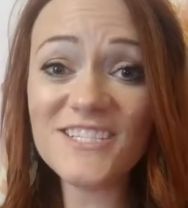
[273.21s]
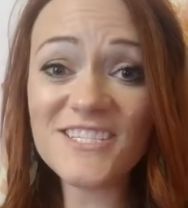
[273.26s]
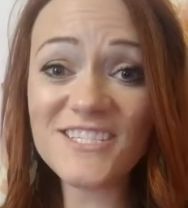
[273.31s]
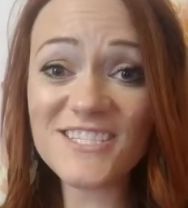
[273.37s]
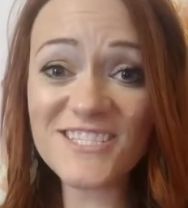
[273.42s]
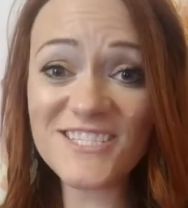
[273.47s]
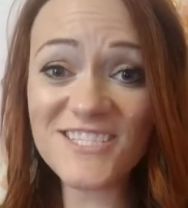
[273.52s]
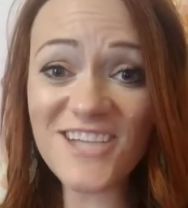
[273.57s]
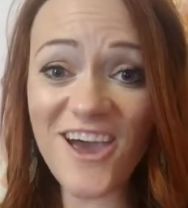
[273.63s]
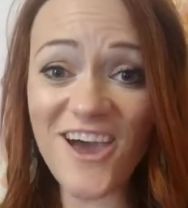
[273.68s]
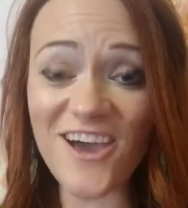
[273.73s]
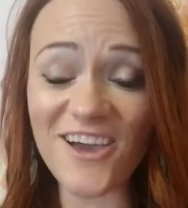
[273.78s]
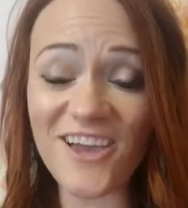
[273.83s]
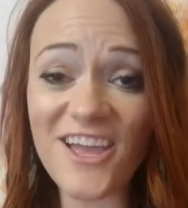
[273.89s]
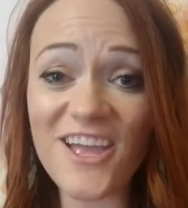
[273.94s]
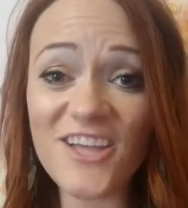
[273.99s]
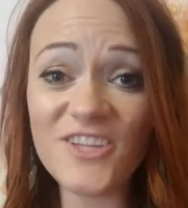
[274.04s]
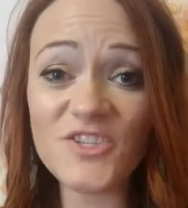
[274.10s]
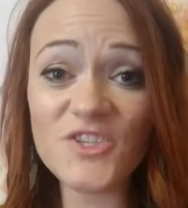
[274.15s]

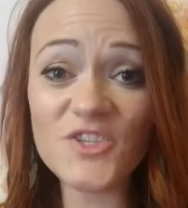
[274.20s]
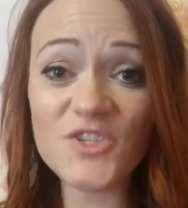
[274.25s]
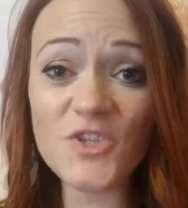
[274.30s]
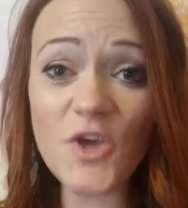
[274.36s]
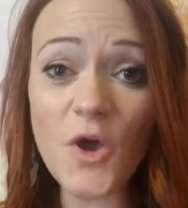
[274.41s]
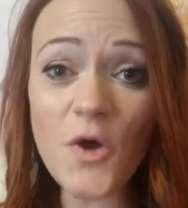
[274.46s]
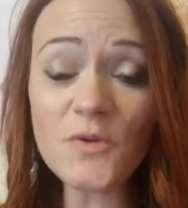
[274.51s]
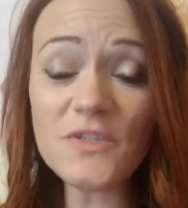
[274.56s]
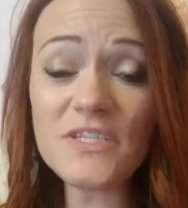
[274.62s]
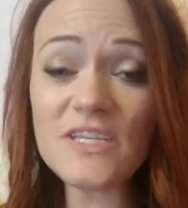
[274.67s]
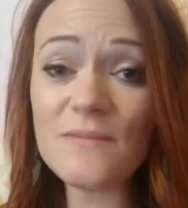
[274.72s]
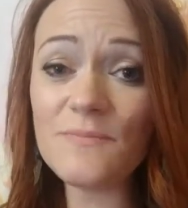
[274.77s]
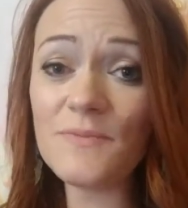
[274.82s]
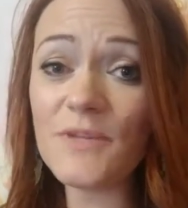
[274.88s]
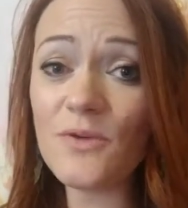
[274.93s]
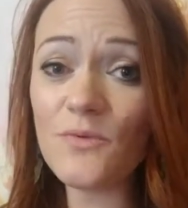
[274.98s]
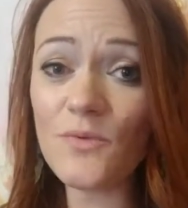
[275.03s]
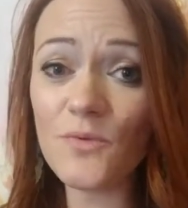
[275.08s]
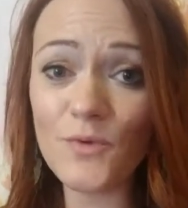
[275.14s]
stuck and so
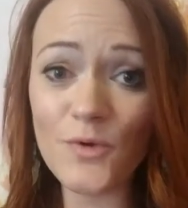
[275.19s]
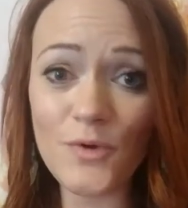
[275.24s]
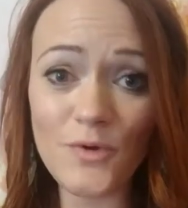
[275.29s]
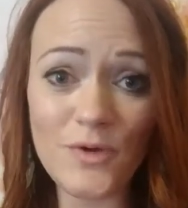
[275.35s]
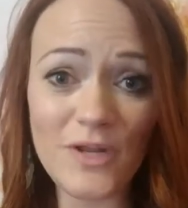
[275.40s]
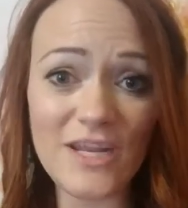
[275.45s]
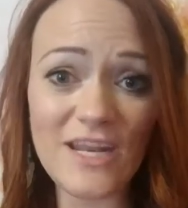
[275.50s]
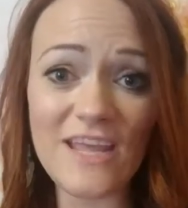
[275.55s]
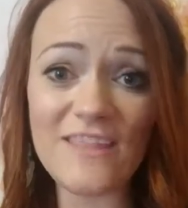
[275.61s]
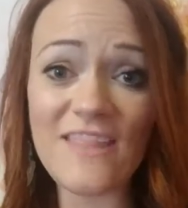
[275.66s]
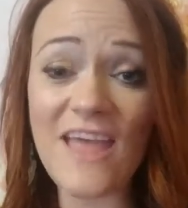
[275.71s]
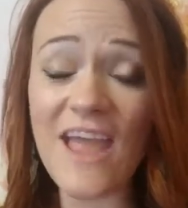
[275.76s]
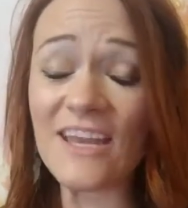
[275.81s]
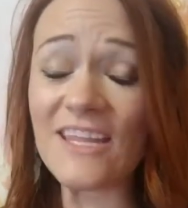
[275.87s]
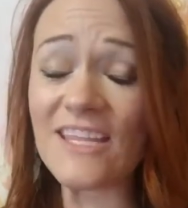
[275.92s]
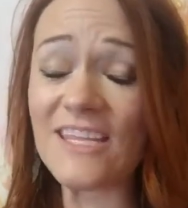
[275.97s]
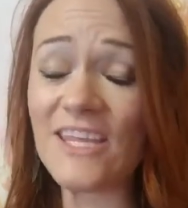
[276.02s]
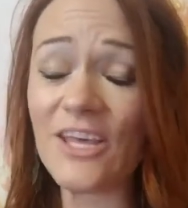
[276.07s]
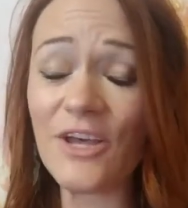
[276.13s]
deeply rooted in
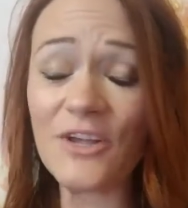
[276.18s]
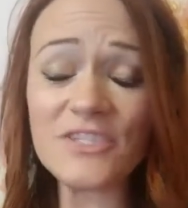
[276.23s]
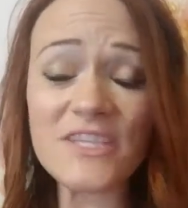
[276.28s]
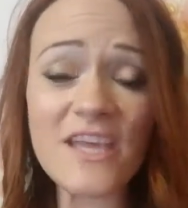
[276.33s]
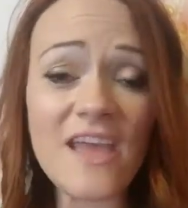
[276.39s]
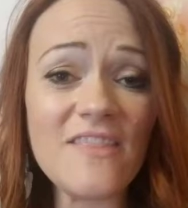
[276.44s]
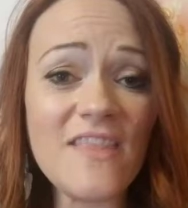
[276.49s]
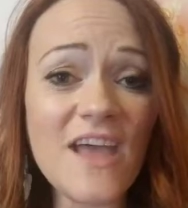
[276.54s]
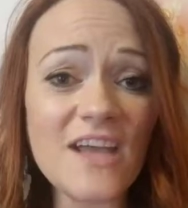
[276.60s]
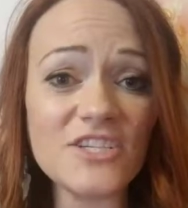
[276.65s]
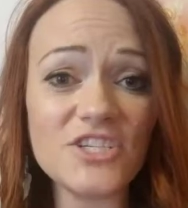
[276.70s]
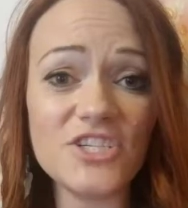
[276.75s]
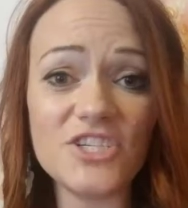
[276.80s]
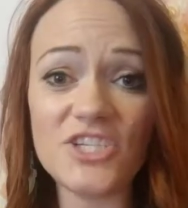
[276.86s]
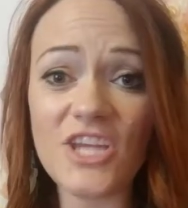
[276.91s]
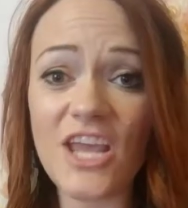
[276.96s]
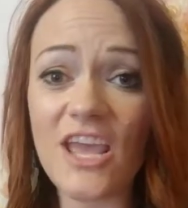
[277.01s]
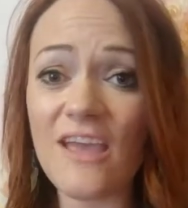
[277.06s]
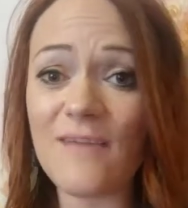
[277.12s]
that guilt and that
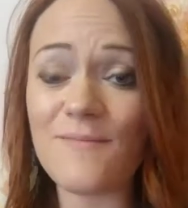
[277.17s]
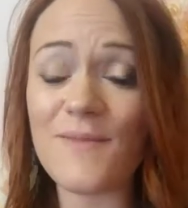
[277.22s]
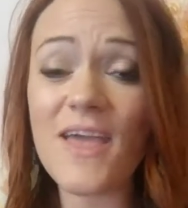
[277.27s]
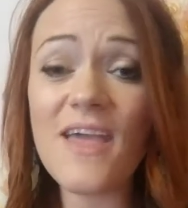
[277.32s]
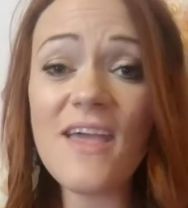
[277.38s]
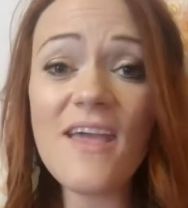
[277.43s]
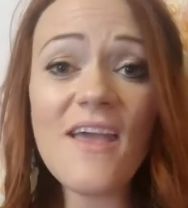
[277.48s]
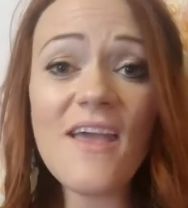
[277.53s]
shame